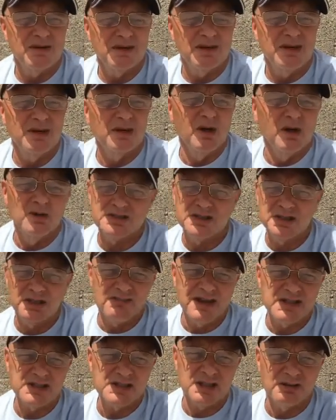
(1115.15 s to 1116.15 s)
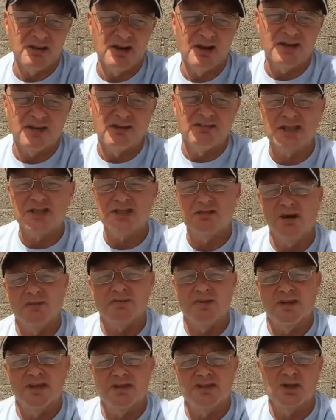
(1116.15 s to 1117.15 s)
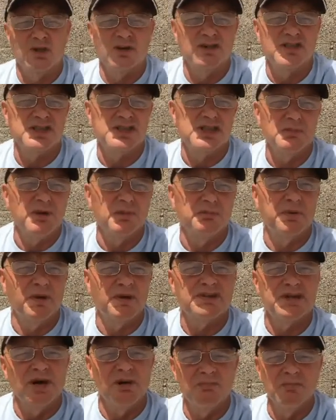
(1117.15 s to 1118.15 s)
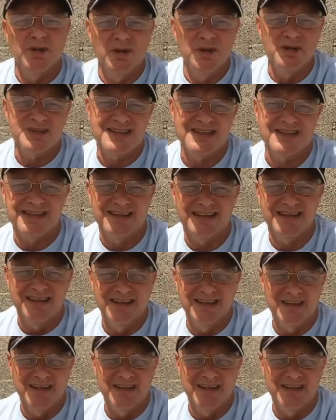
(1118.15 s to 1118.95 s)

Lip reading: You go to the restaurant during the summer puts on music.